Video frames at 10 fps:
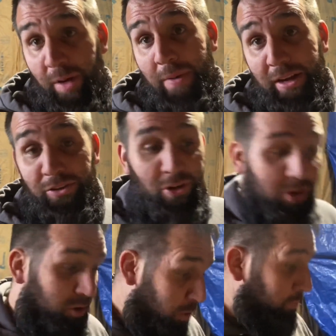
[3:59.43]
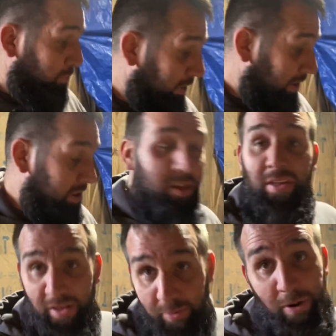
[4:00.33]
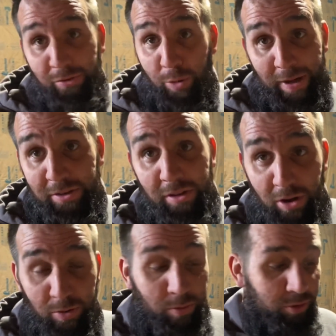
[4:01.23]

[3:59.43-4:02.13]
back to y'all, and hopefully we don't have to go back to the hardware